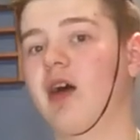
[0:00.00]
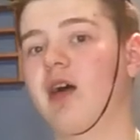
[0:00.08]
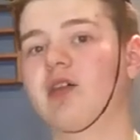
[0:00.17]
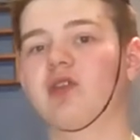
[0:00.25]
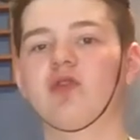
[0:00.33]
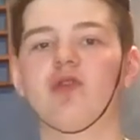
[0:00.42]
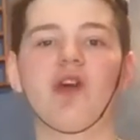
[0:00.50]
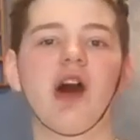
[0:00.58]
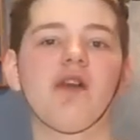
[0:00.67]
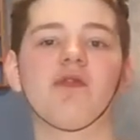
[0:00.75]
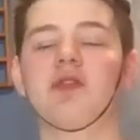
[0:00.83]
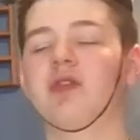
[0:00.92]

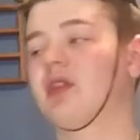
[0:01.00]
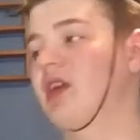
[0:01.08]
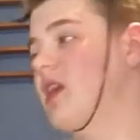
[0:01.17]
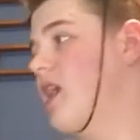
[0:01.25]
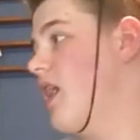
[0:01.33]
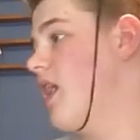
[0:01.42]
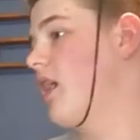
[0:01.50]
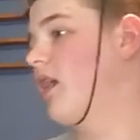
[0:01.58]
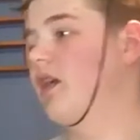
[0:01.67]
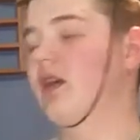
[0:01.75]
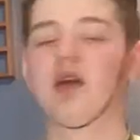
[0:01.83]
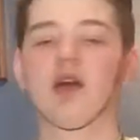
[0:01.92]
surviving the
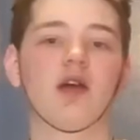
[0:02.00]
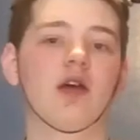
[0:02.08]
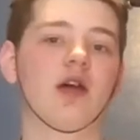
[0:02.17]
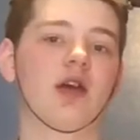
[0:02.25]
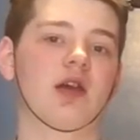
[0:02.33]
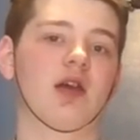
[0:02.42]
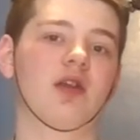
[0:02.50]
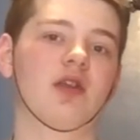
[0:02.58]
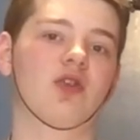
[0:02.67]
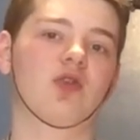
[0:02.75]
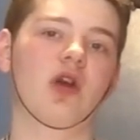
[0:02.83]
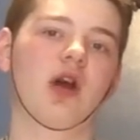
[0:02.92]
Echidna
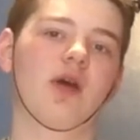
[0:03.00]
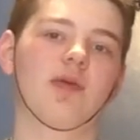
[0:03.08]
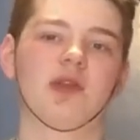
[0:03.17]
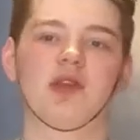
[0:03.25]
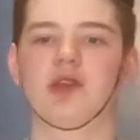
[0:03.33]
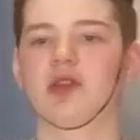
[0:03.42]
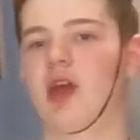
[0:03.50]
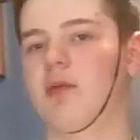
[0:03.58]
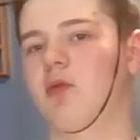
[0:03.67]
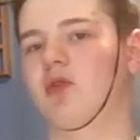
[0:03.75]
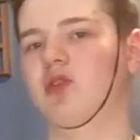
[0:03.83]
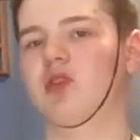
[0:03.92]
tribe and
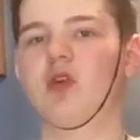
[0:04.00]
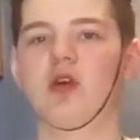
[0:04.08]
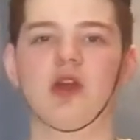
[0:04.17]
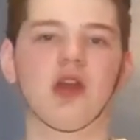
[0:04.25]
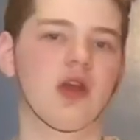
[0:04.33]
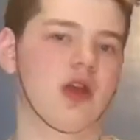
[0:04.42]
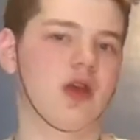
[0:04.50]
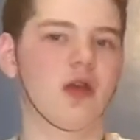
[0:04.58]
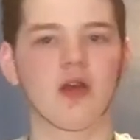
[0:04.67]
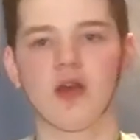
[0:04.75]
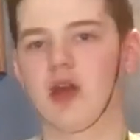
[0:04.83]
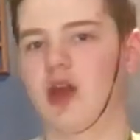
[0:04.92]
escaping with Sonic.
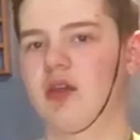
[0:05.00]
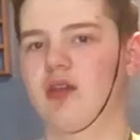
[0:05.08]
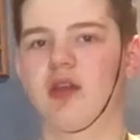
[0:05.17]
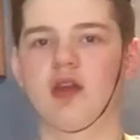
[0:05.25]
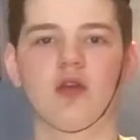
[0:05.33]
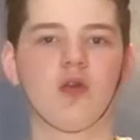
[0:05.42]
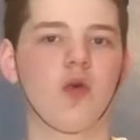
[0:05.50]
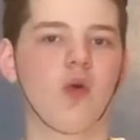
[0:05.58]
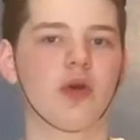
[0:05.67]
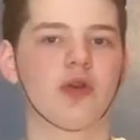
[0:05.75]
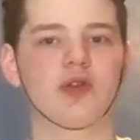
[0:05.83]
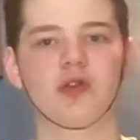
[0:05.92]
And then, of
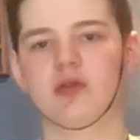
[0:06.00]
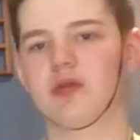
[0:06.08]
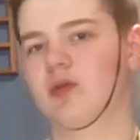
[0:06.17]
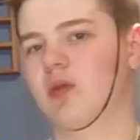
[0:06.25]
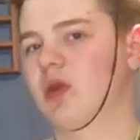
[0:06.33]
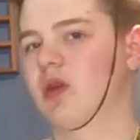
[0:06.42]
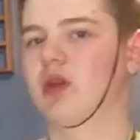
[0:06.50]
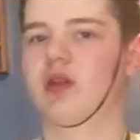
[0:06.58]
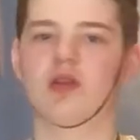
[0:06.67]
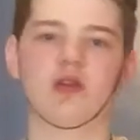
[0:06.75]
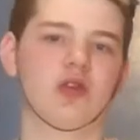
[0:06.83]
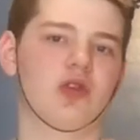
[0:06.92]
course,
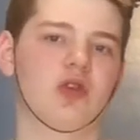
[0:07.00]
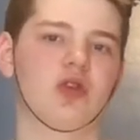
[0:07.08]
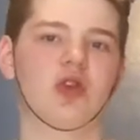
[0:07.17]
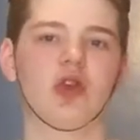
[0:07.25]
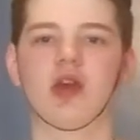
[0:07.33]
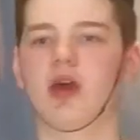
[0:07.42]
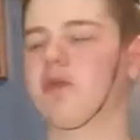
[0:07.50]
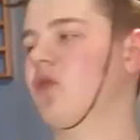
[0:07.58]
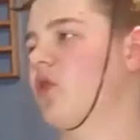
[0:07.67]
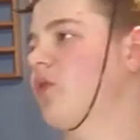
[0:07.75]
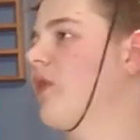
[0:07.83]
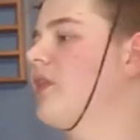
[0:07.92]
she kept
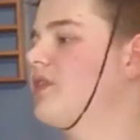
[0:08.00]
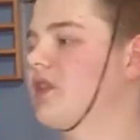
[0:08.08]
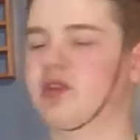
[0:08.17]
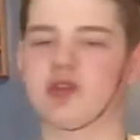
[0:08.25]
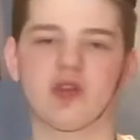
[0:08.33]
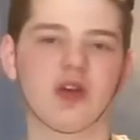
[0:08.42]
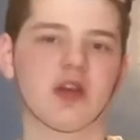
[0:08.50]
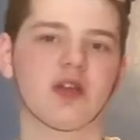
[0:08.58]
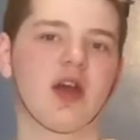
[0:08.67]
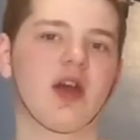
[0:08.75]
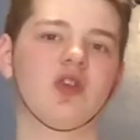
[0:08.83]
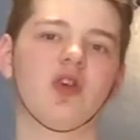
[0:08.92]
on raising Sonic the
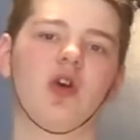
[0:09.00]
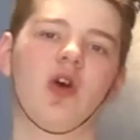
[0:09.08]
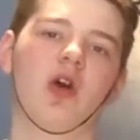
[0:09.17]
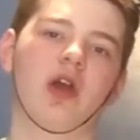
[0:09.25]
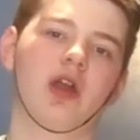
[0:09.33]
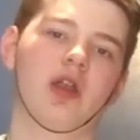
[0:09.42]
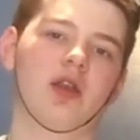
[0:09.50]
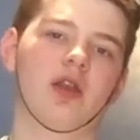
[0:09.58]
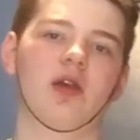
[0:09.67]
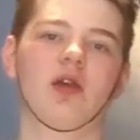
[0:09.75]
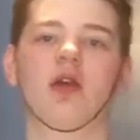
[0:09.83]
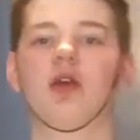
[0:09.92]
Hedgehog, and
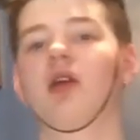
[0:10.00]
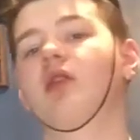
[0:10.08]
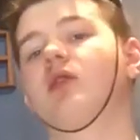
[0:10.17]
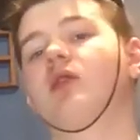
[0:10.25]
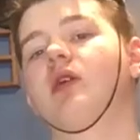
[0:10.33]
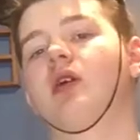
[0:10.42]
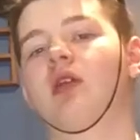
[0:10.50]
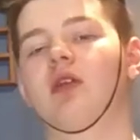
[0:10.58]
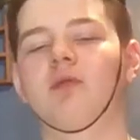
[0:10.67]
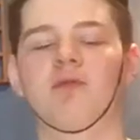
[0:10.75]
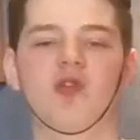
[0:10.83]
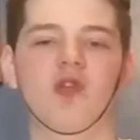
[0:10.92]
then
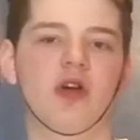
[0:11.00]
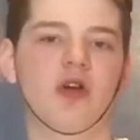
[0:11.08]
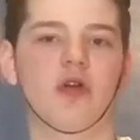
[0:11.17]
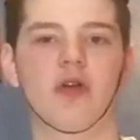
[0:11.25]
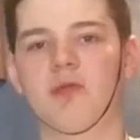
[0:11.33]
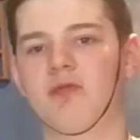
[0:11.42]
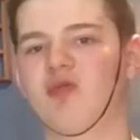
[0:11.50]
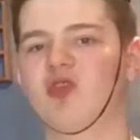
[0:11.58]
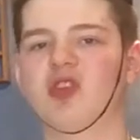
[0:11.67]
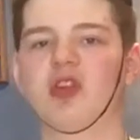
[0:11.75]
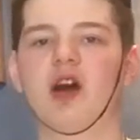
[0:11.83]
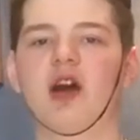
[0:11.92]
later
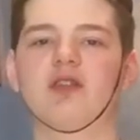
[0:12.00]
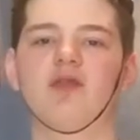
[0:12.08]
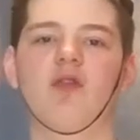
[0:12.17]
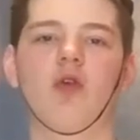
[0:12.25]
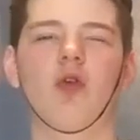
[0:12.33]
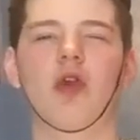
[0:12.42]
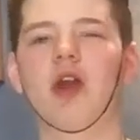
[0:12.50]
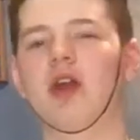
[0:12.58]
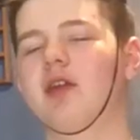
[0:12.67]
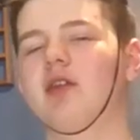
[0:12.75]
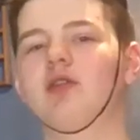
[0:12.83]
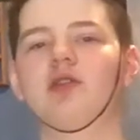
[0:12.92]
she dies of old
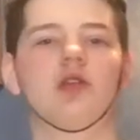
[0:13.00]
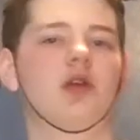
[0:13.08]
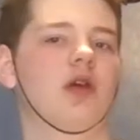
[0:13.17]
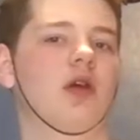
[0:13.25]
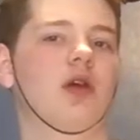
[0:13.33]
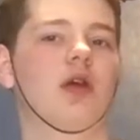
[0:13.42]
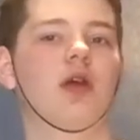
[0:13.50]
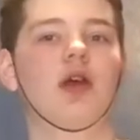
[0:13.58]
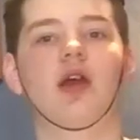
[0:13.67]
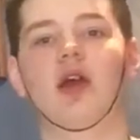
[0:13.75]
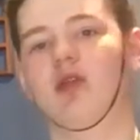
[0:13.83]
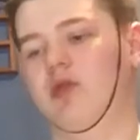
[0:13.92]
age
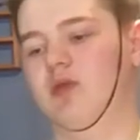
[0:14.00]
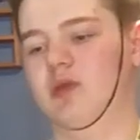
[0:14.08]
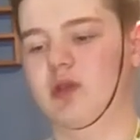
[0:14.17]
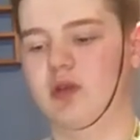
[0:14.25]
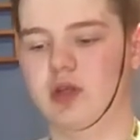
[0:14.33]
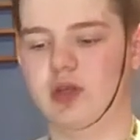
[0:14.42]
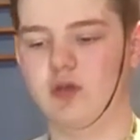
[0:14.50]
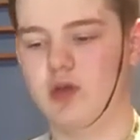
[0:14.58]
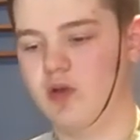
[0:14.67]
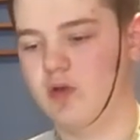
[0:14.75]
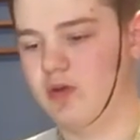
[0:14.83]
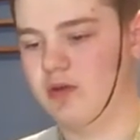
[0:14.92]
and leaves Sonic
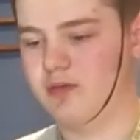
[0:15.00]
alone.